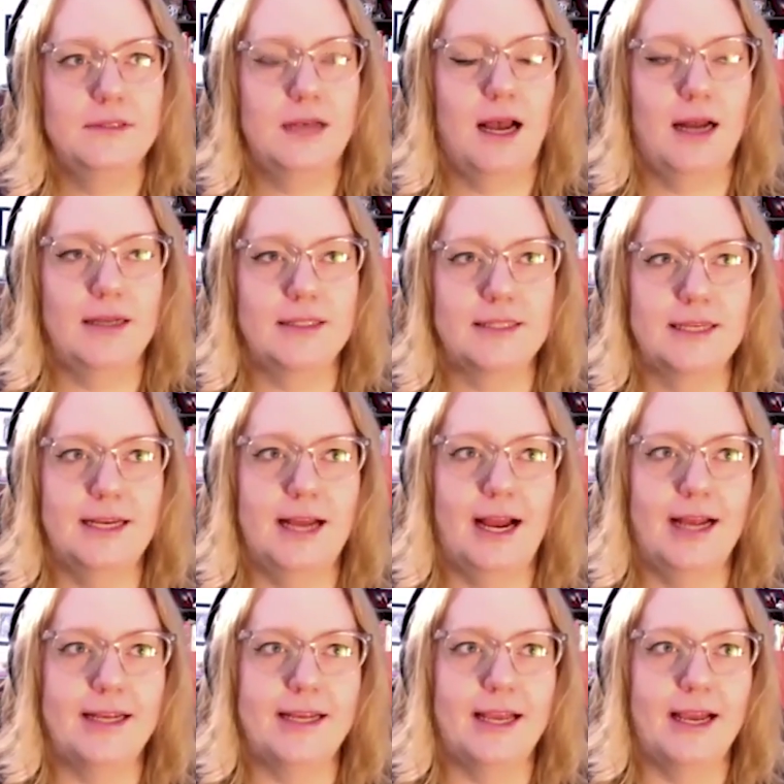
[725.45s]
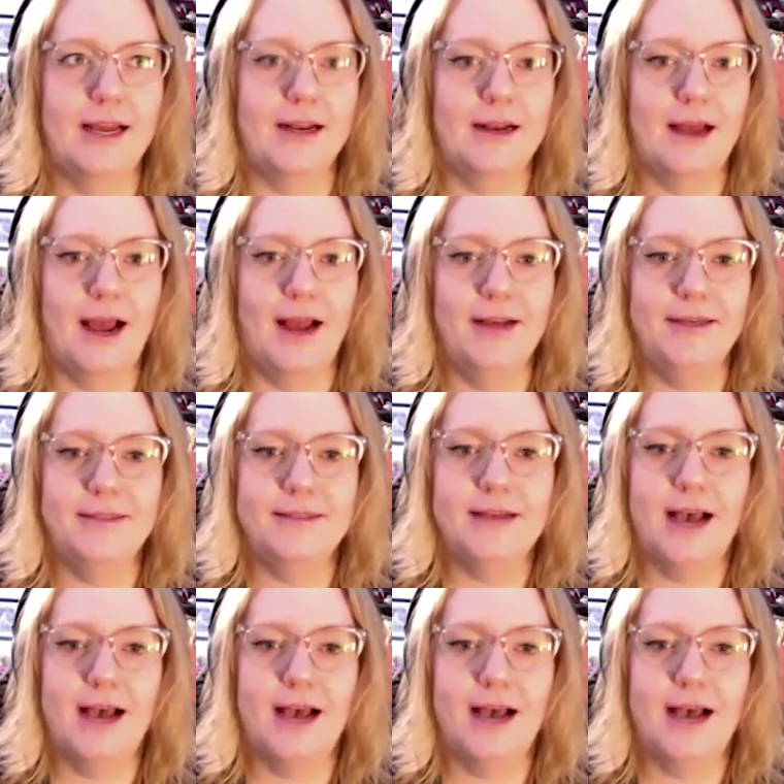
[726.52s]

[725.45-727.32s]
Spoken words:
Honestly, I can't. I